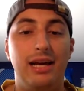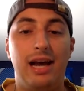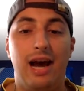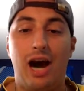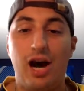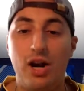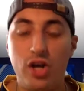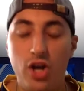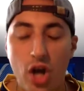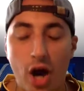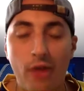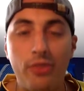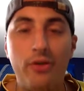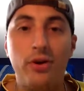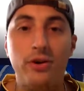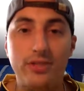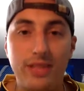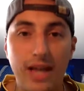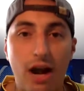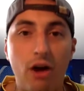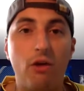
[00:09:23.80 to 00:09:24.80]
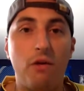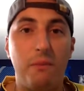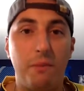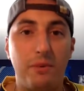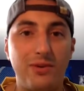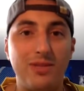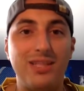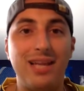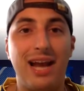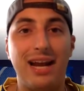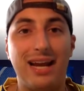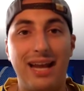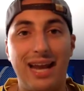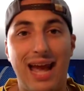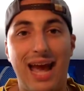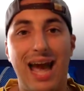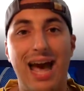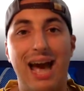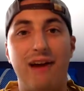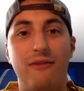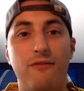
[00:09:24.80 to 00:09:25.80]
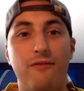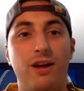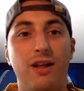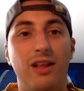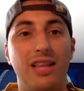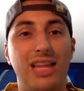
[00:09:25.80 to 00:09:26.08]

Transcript: Another terrible second half